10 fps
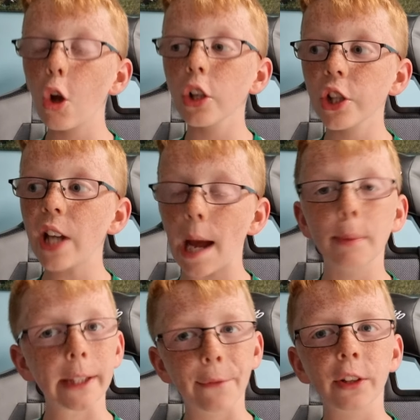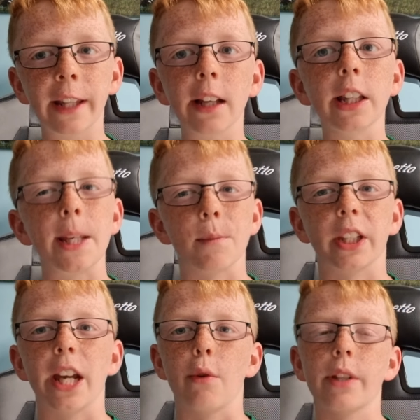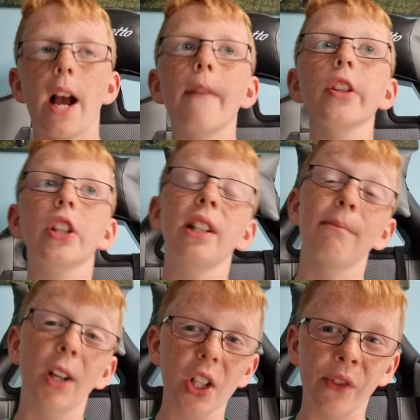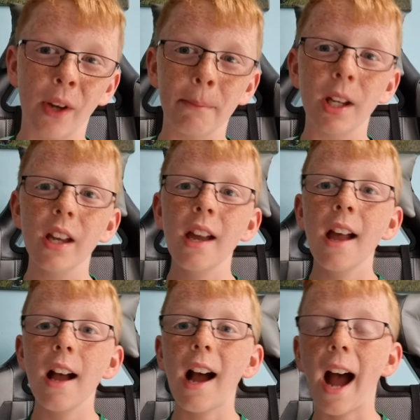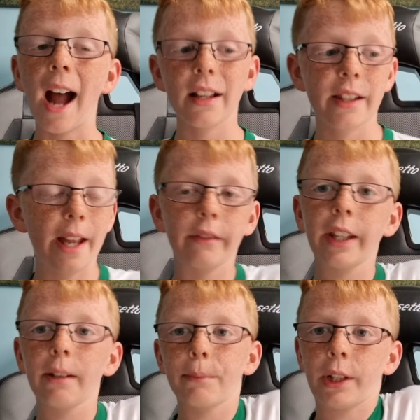honestly, I would definitely take Liam Scales. I haven't seen much of him at Celtic